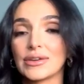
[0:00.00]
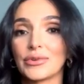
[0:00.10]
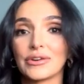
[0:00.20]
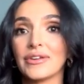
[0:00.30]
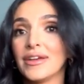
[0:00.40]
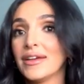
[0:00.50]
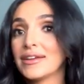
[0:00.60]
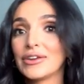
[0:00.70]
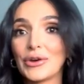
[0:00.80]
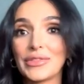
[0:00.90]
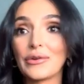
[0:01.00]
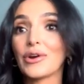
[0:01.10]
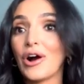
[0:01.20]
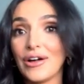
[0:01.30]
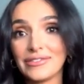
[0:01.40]
they were you know, they were
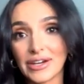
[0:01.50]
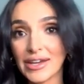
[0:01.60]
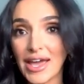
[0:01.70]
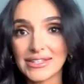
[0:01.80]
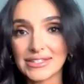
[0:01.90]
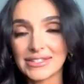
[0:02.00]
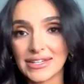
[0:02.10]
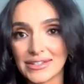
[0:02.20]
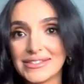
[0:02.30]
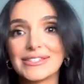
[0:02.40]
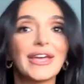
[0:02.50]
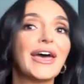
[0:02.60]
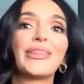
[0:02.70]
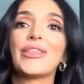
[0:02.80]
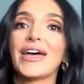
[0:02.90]
all very hesitant.
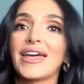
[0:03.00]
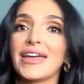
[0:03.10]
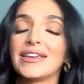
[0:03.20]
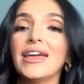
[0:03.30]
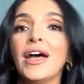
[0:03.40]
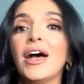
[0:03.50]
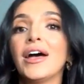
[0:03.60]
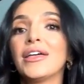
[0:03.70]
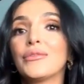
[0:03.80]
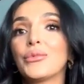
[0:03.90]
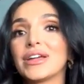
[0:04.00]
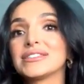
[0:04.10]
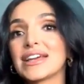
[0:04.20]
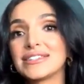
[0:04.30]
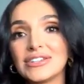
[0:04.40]
And then once
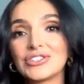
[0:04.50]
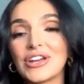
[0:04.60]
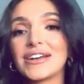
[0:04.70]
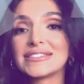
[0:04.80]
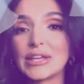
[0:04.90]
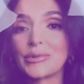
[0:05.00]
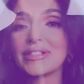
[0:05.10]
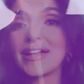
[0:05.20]
I did shots, they were